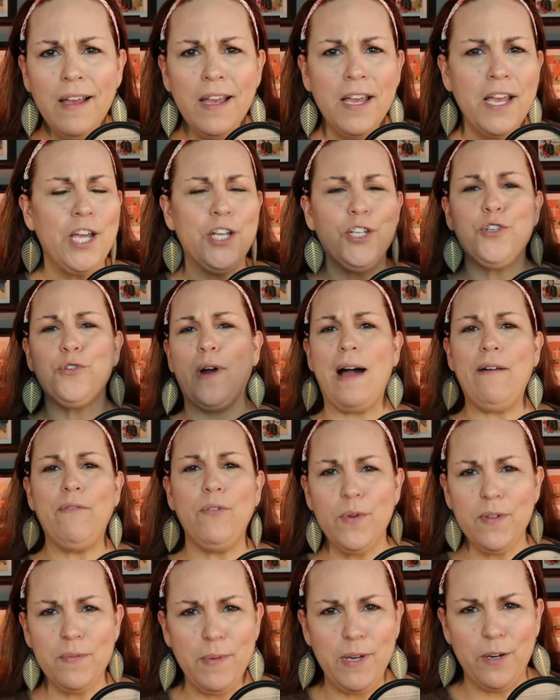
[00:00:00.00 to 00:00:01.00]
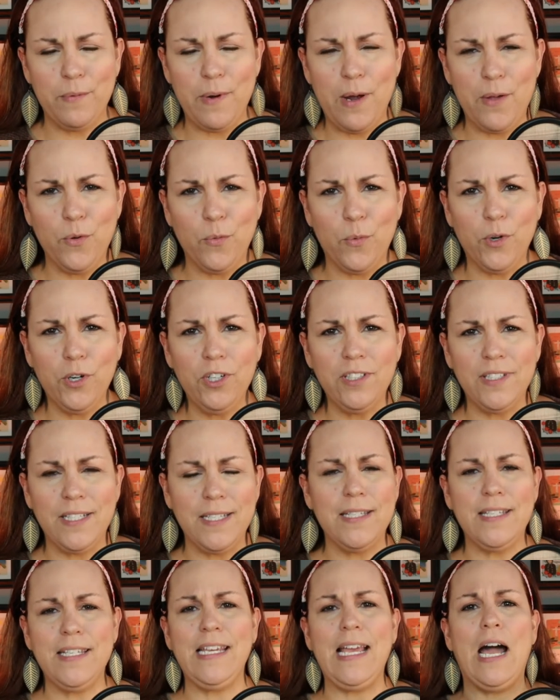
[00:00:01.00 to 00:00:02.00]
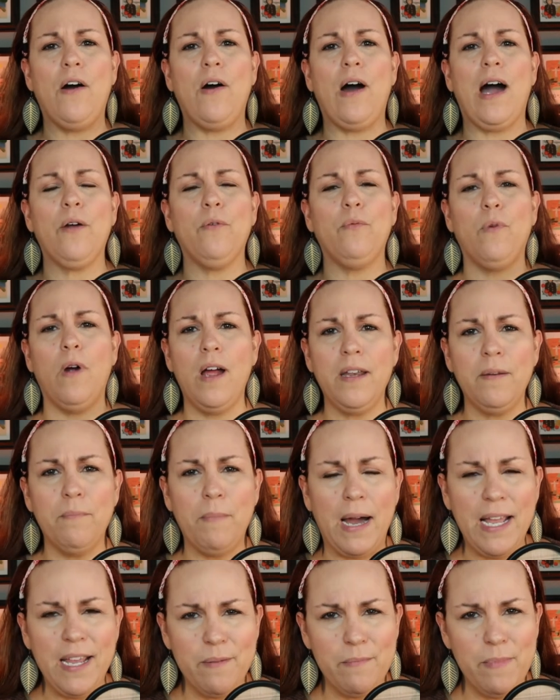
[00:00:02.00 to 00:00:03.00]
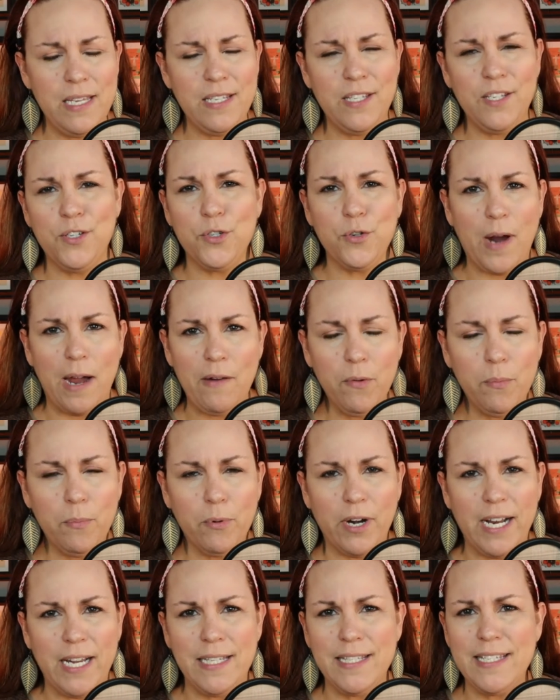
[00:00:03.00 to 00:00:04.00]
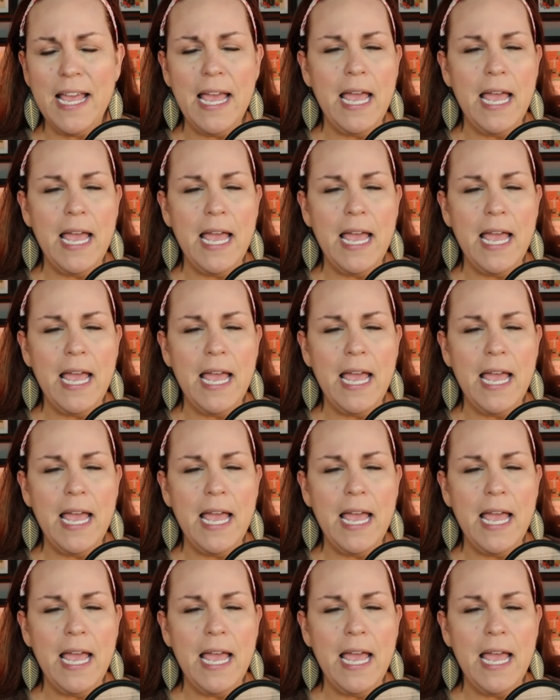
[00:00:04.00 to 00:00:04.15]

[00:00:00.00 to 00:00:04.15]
and travel with me around the world and see how I run my amazing travel brands